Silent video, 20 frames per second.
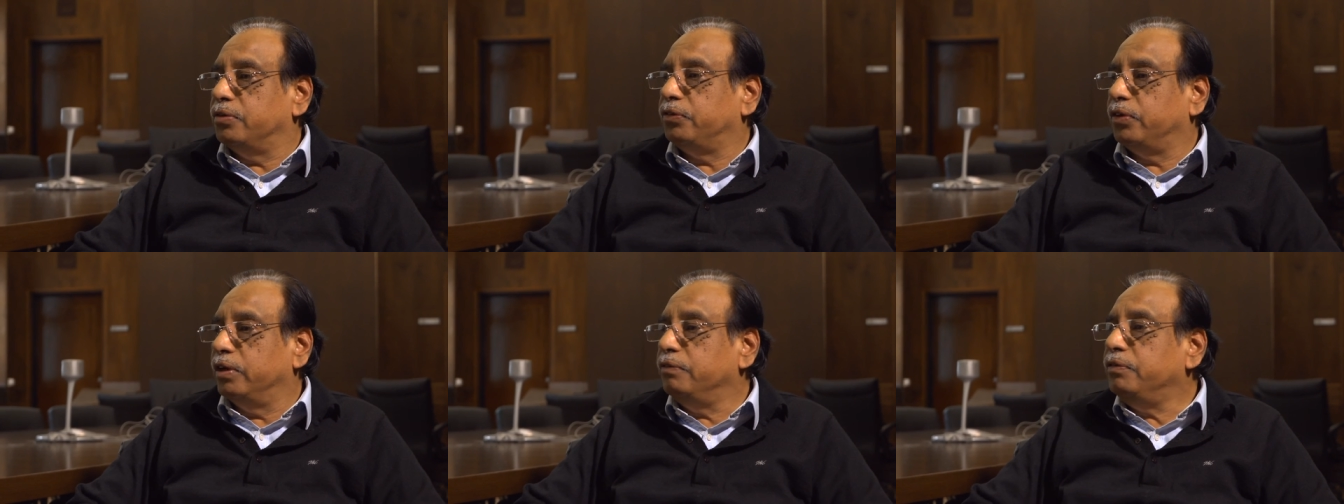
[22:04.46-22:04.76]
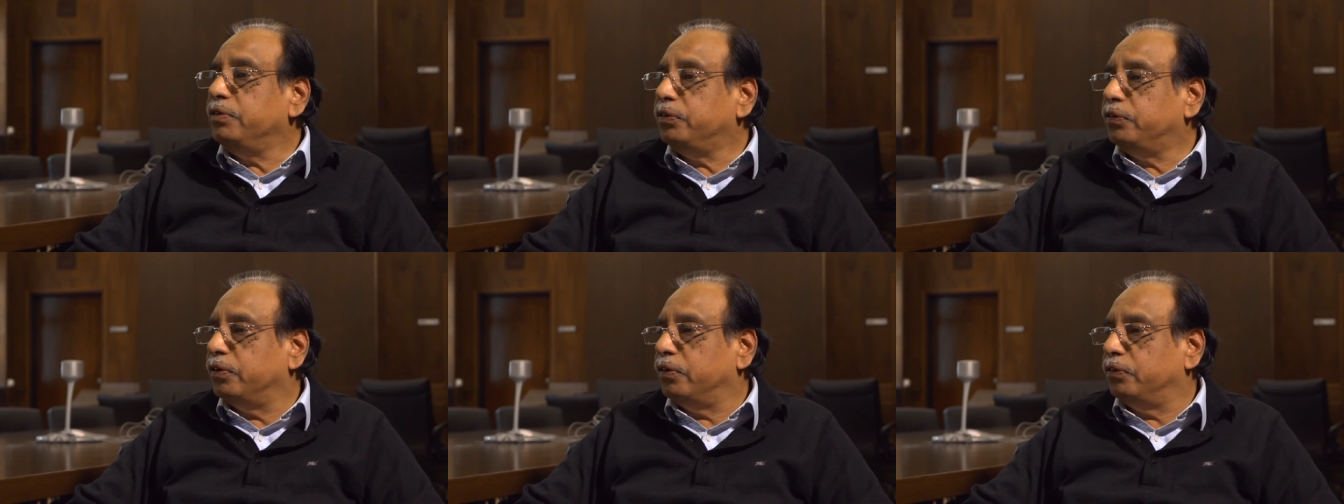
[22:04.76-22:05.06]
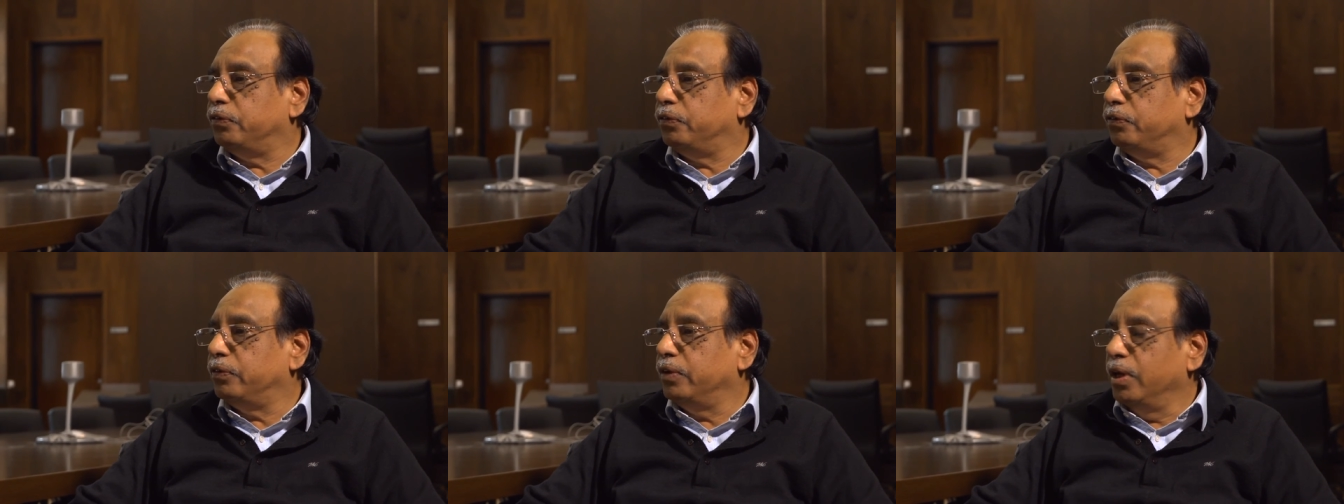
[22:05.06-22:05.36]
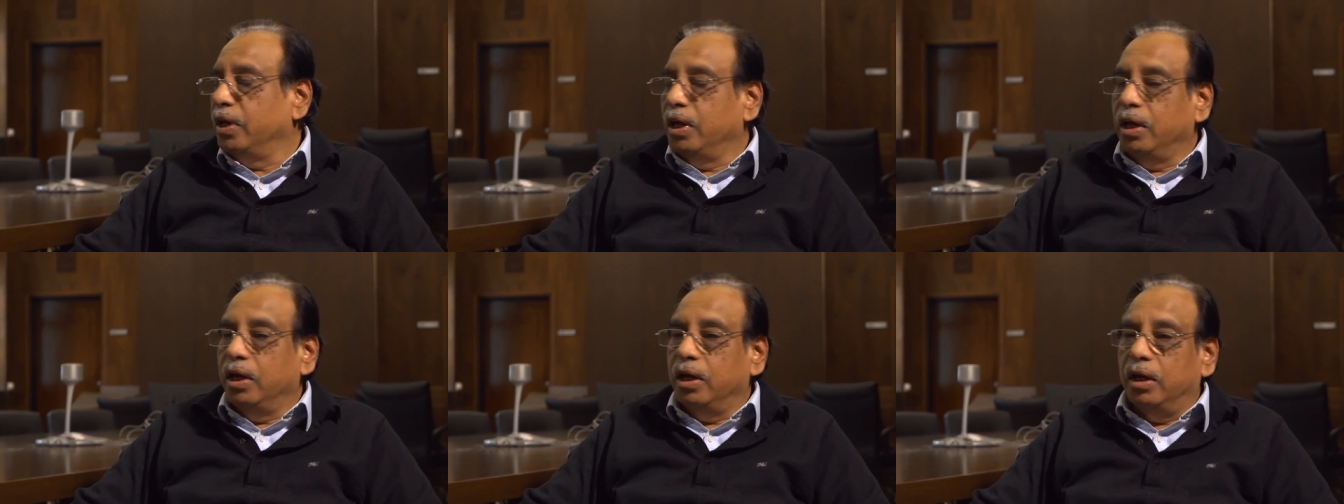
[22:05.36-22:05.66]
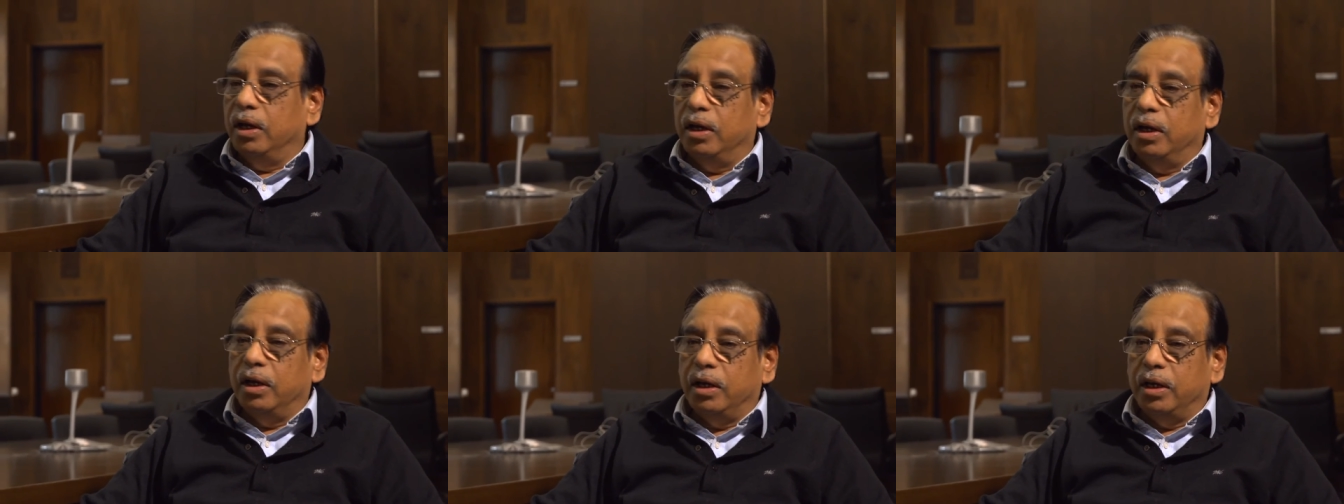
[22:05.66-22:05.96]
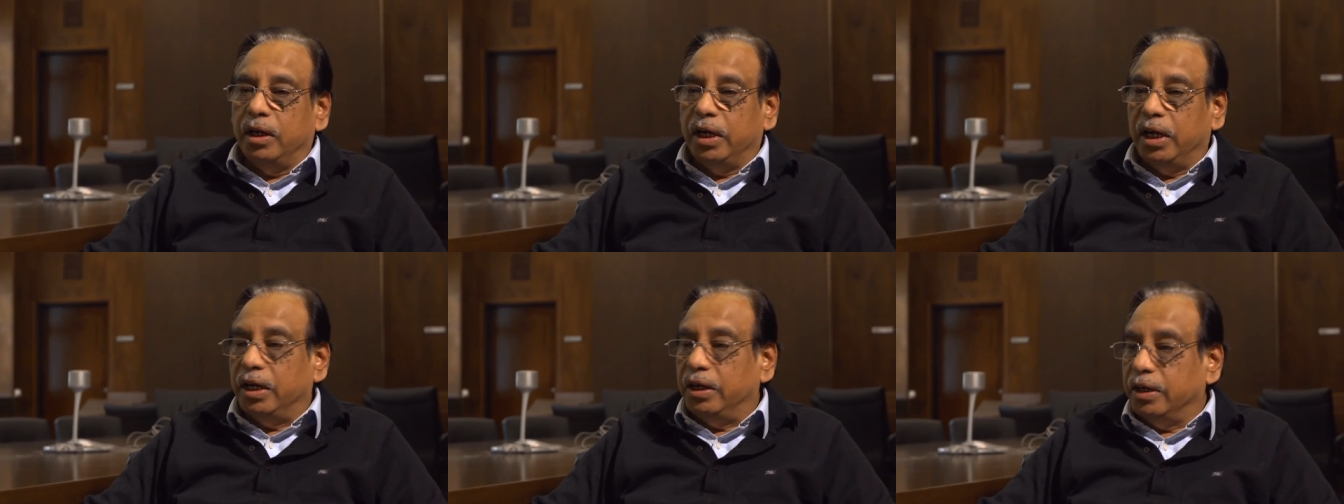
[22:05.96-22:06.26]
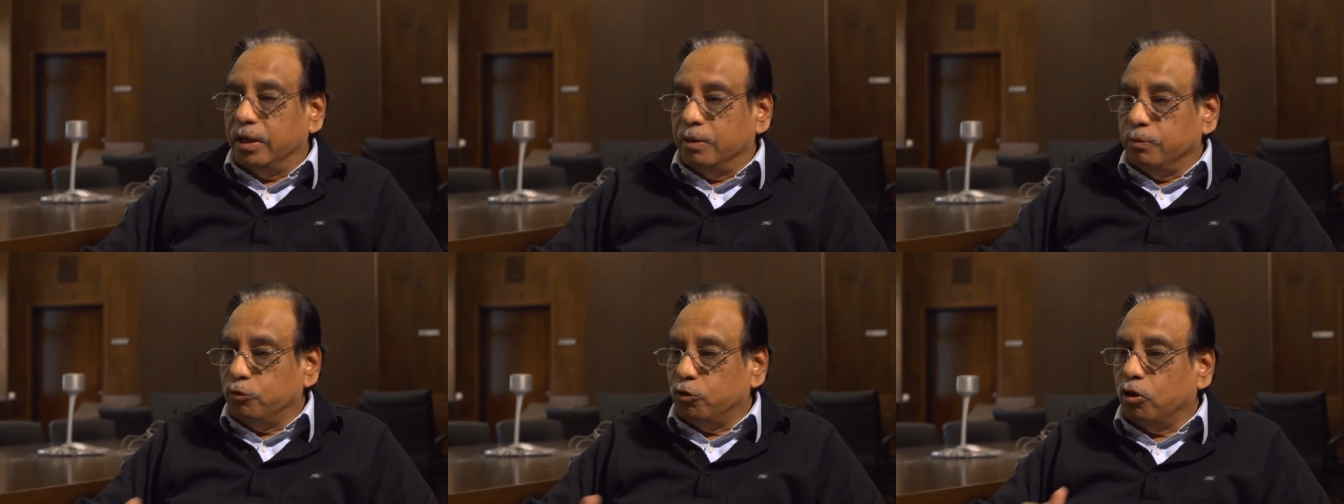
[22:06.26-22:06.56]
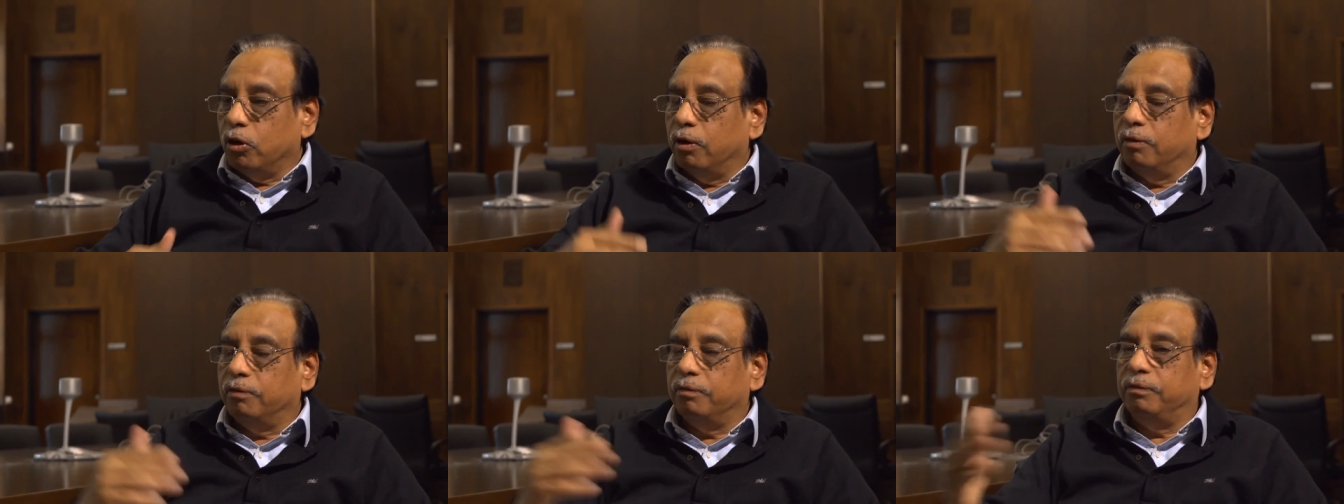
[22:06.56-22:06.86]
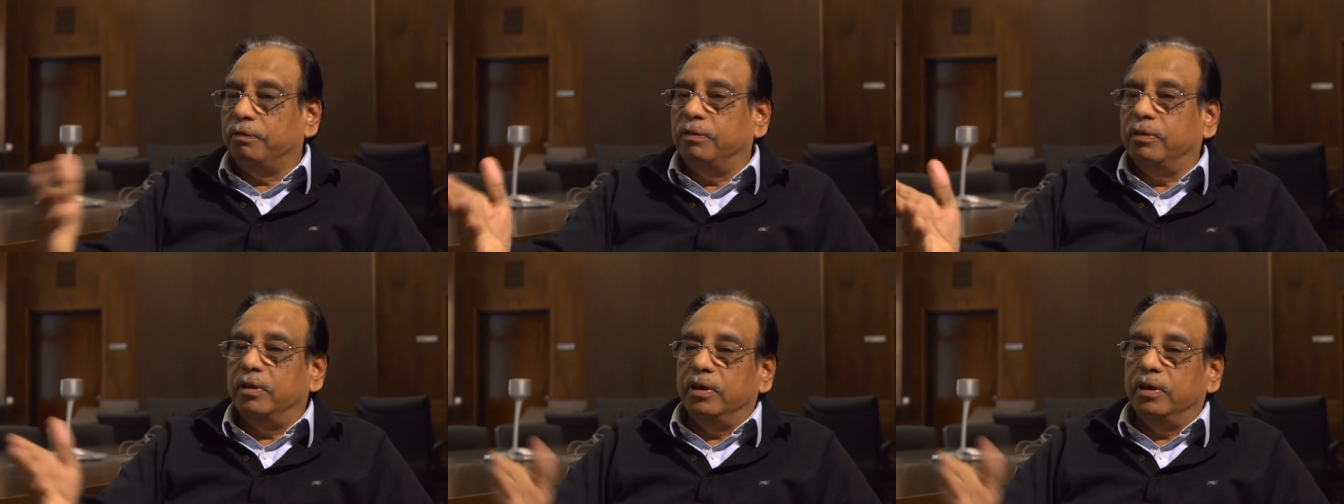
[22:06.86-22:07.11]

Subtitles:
services, in terms of